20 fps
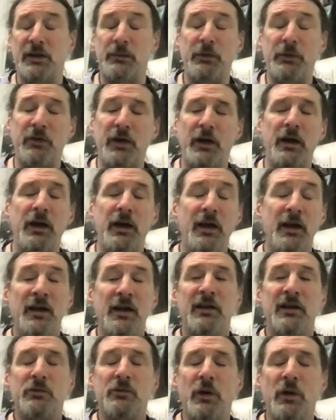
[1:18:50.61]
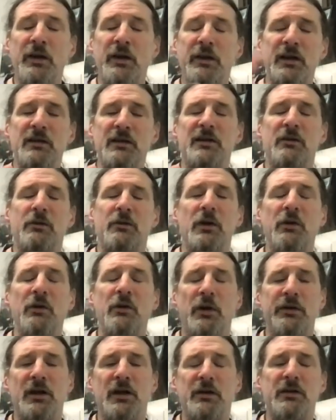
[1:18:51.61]
I'd be very. It's one of the things I really
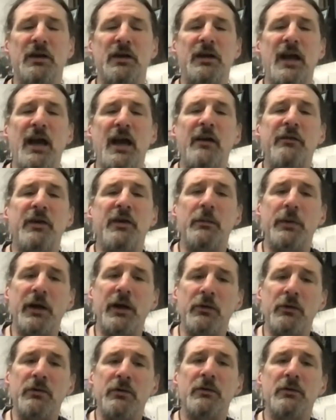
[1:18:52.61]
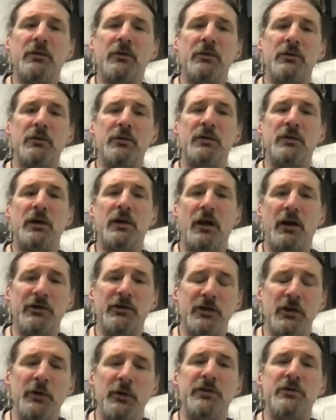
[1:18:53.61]
want to talk to Gavin about, who's
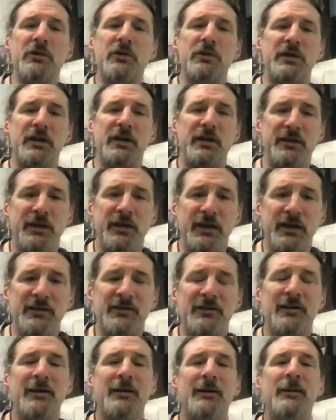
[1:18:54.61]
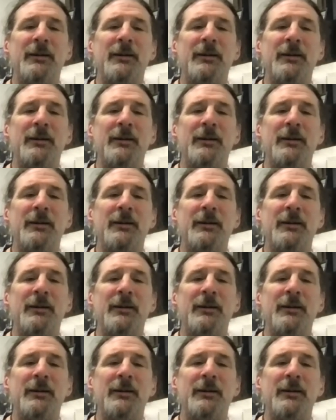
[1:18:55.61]
also interested in these